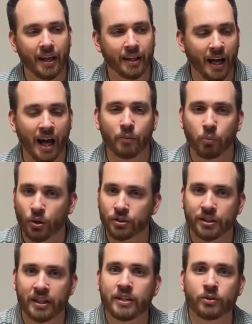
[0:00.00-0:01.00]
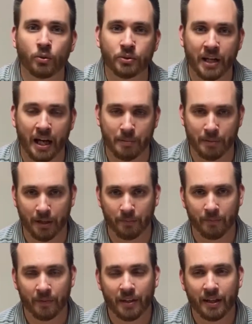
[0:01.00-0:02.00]
God works in His own timing.
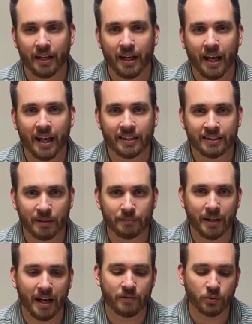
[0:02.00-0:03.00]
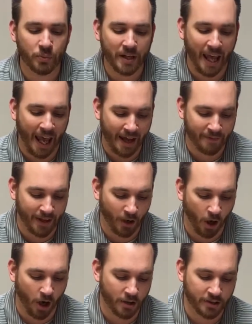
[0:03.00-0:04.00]
And sometimes we have a
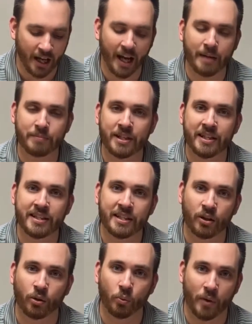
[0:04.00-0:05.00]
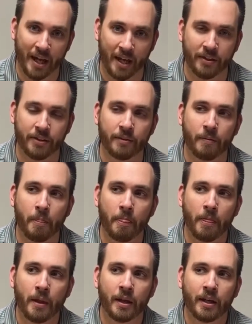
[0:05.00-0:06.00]
hard time to deal with
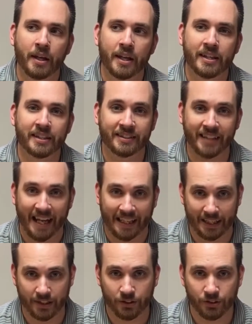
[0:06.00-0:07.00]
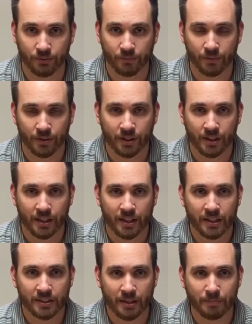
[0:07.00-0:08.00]
the silence.
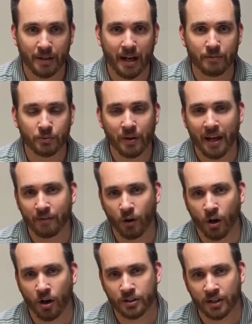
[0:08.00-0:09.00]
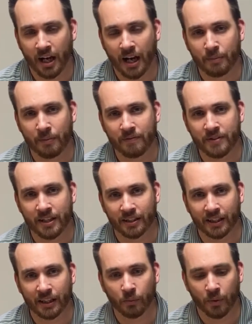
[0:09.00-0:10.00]
Sometimes we have a hard time of
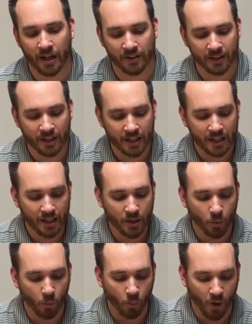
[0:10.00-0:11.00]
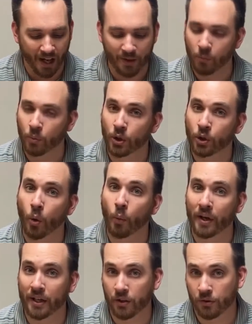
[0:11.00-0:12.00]
dealing with what we're
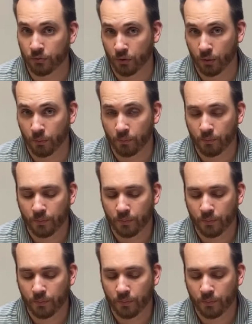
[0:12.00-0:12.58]
going through.